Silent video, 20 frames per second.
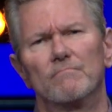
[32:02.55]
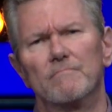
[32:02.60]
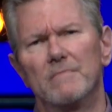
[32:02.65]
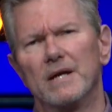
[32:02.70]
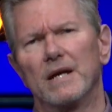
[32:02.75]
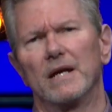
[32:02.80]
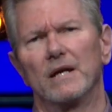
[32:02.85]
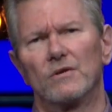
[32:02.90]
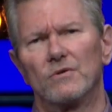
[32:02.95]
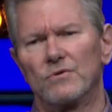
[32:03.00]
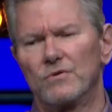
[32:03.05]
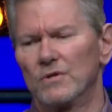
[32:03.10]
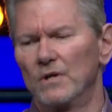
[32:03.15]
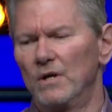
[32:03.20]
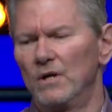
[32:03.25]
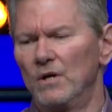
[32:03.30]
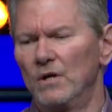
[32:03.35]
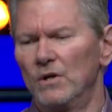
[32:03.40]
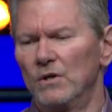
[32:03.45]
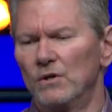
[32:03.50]
makes
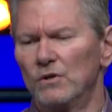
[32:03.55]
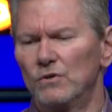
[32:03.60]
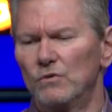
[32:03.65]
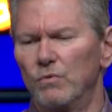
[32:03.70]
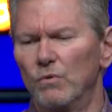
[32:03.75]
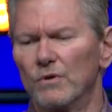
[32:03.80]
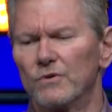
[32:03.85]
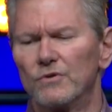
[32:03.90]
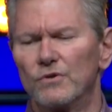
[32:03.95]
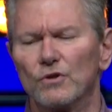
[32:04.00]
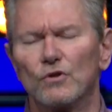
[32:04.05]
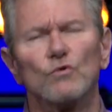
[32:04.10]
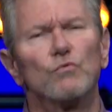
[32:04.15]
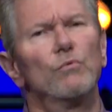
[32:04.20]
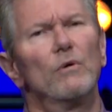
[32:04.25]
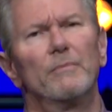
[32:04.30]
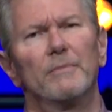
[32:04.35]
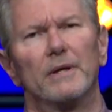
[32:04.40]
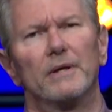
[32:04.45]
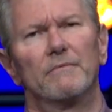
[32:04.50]
towards this
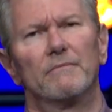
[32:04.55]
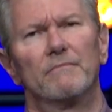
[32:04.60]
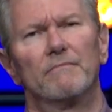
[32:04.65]
woman.